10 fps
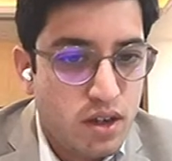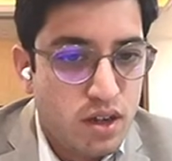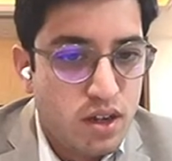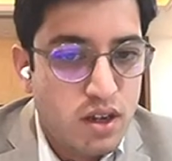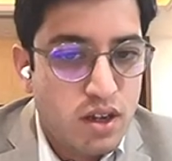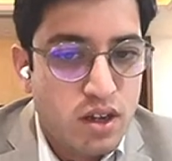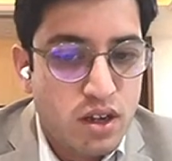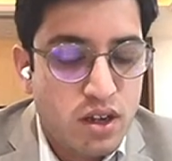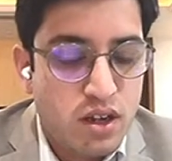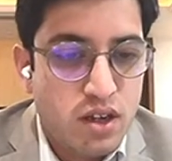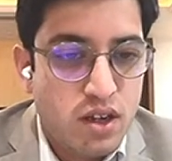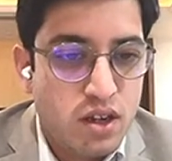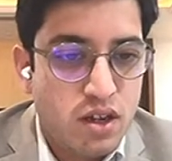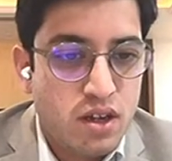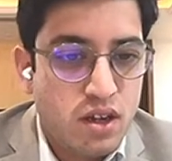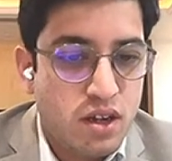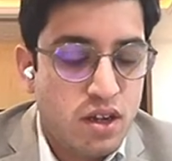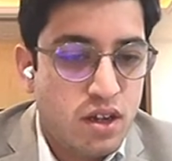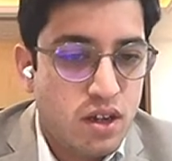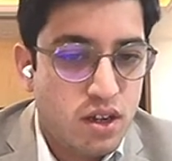
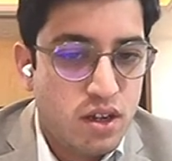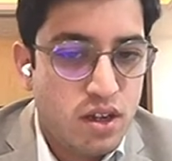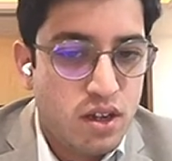(silent)